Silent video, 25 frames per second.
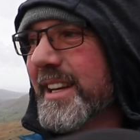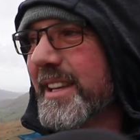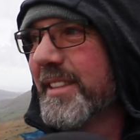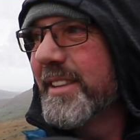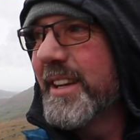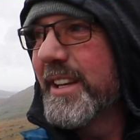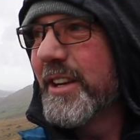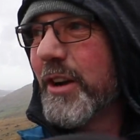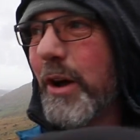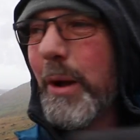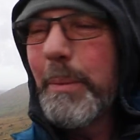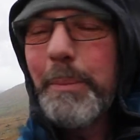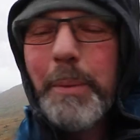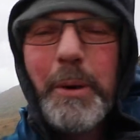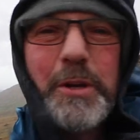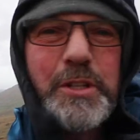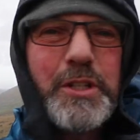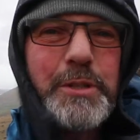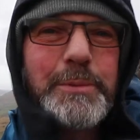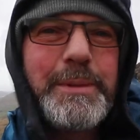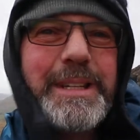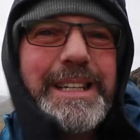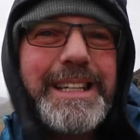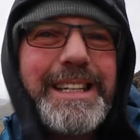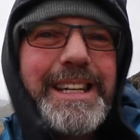than I
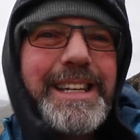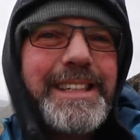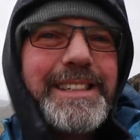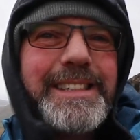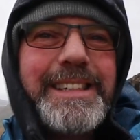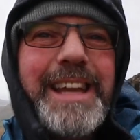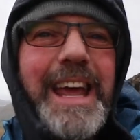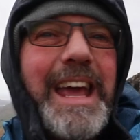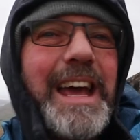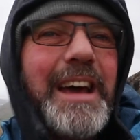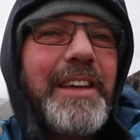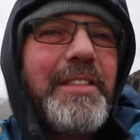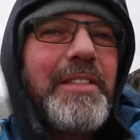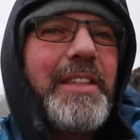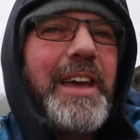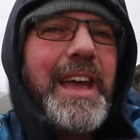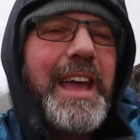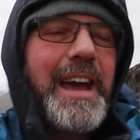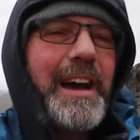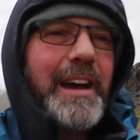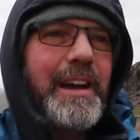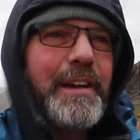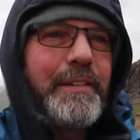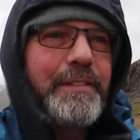possibly did down there.